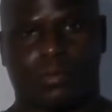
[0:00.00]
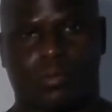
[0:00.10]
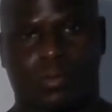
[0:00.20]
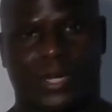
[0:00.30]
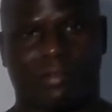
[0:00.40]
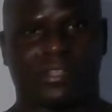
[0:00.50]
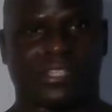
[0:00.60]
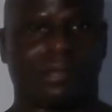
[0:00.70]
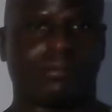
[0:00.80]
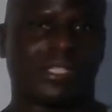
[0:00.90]
Whenever
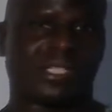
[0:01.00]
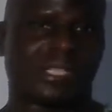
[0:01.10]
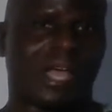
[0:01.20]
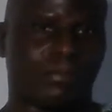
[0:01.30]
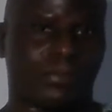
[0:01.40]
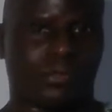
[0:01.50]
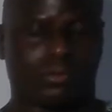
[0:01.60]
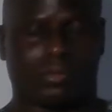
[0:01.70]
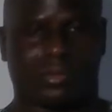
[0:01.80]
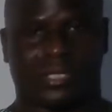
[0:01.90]
someone stops
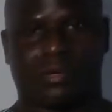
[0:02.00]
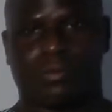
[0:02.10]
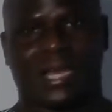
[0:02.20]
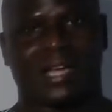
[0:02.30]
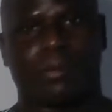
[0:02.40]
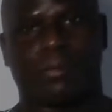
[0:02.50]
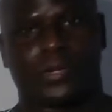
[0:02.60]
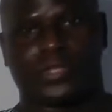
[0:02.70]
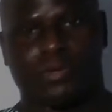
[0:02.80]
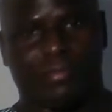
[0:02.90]
you, it could be like a
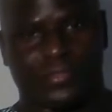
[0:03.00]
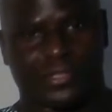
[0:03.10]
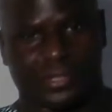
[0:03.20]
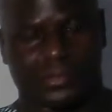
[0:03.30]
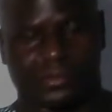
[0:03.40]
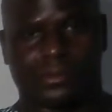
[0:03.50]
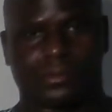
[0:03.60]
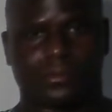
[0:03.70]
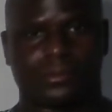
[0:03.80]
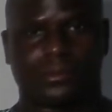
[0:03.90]
police officer.
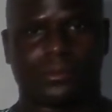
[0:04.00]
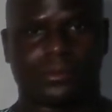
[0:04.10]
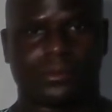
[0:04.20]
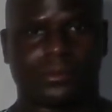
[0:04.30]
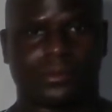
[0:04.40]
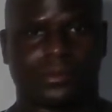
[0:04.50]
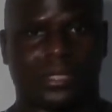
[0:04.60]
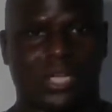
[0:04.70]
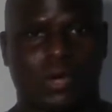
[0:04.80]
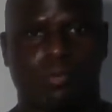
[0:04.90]

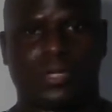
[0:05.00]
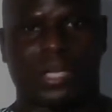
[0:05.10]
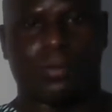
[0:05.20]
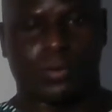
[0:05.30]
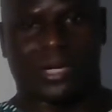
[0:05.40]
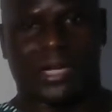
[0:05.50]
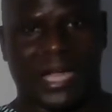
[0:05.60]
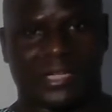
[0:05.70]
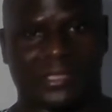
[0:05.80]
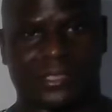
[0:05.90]
Leon moun kapona
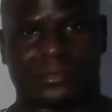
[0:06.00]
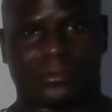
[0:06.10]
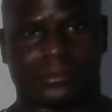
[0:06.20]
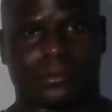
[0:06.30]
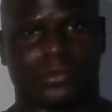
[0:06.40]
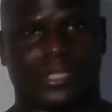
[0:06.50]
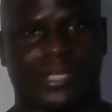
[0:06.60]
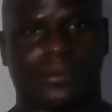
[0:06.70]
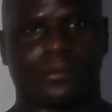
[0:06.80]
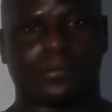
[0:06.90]
la wi,
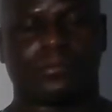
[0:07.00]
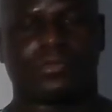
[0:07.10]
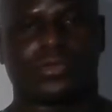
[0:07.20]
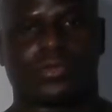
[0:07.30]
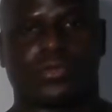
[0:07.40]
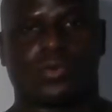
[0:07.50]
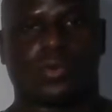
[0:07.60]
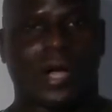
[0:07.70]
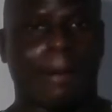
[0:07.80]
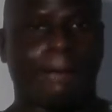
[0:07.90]
okay?
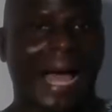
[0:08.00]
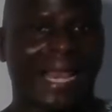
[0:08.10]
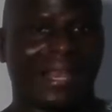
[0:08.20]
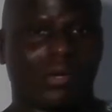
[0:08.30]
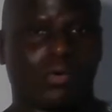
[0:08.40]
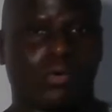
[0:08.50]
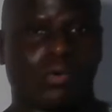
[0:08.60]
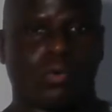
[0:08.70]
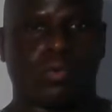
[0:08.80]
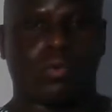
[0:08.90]
Amba
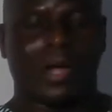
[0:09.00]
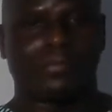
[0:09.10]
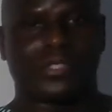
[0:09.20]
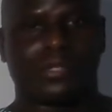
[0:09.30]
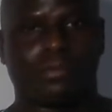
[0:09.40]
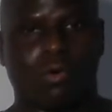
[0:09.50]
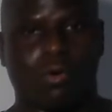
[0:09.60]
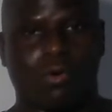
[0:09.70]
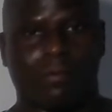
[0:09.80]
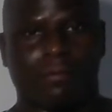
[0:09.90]
lambo wap di
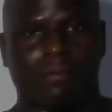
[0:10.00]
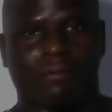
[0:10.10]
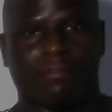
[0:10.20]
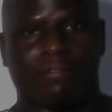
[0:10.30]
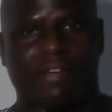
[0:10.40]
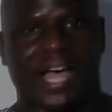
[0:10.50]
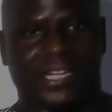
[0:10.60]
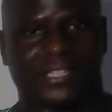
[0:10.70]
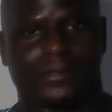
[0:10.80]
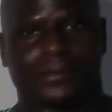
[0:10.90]
mo
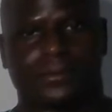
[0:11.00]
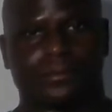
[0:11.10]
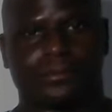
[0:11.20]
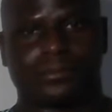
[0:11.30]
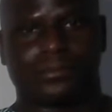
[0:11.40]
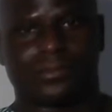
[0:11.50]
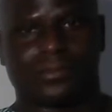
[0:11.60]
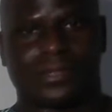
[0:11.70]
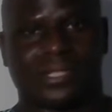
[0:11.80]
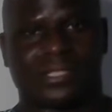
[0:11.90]
fale.
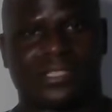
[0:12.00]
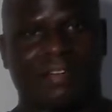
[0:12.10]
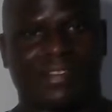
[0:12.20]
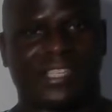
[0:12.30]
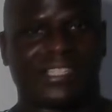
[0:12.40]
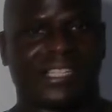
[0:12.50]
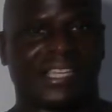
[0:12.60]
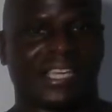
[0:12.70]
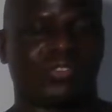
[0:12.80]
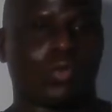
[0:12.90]
Ça veut dire
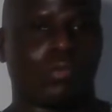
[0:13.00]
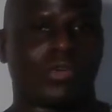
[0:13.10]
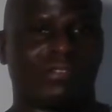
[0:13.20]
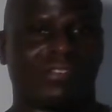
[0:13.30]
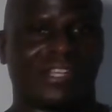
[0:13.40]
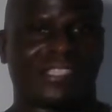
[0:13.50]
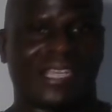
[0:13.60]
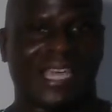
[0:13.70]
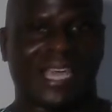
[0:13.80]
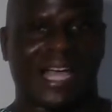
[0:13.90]
que son mot qui veut
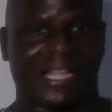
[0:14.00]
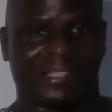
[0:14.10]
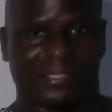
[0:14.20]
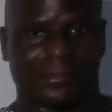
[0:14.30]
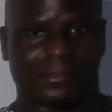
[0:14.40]
dire écarté.